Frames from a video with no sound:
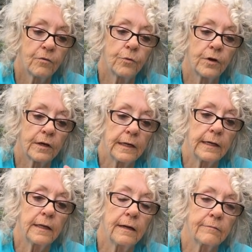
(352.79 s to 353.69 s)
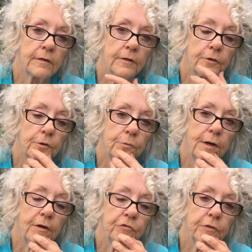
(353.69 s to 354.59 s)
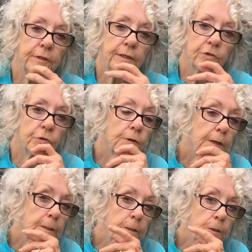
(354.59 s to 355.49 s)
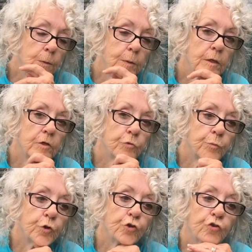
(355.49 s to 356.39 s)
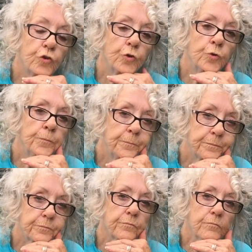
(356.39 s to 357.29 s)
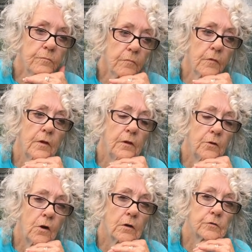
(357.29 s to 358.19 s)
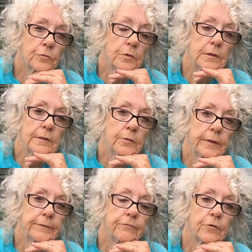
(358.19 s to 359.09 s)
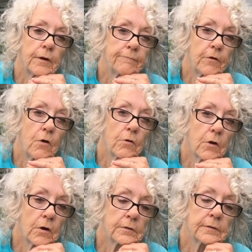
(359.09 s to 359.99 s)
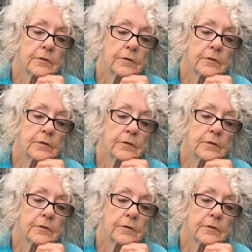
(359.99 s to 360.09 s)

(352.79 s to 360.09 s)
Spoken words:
We're kind of having a little rest, and that's okay too, because pretty soon in August we'll get ready for our fall garden,